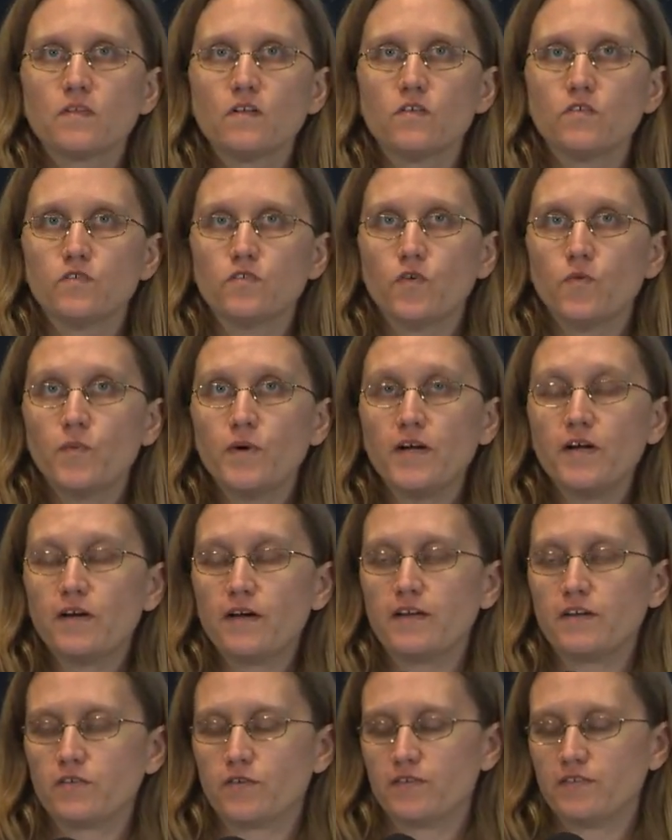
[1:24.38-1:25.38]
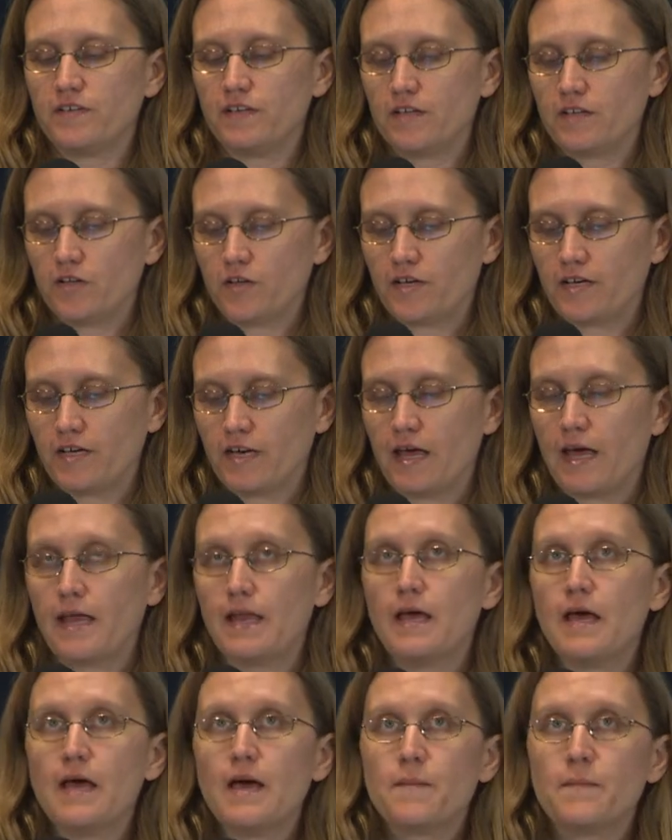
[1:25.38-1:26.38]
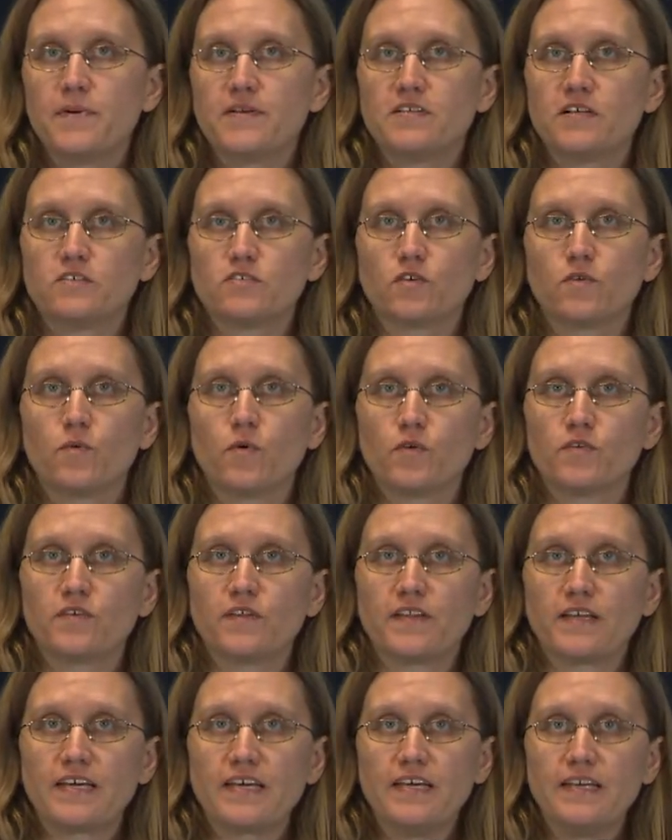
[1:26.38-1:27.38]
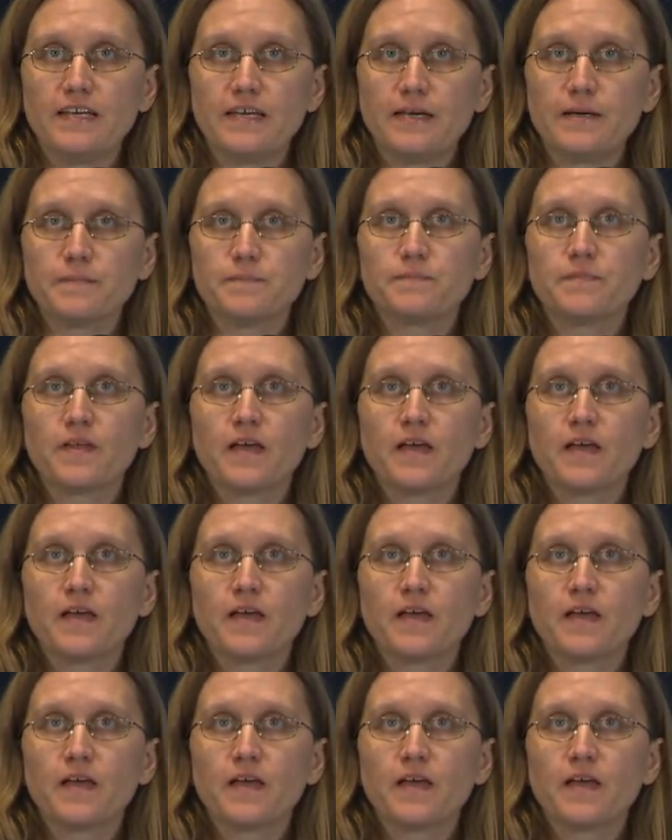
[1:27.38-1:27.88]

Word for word: So we're interested in looking at potential roles in the kidney.